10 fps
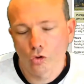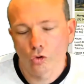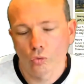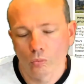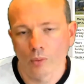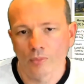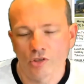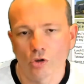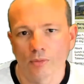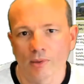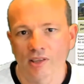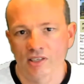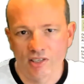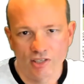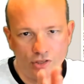When we're talking about
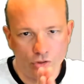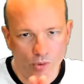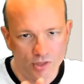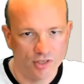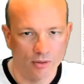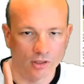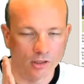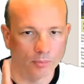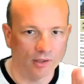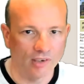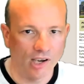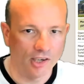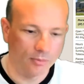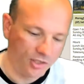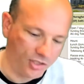this is always a little bit of an
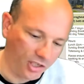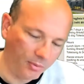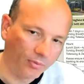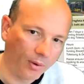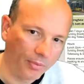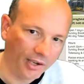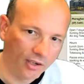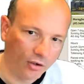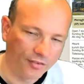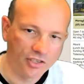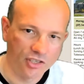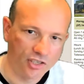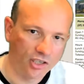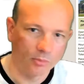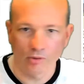argument. Is it going to be run by head office? Is it
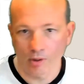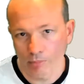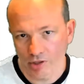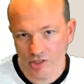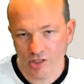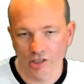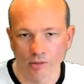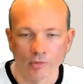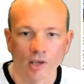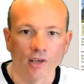going to be run by the team?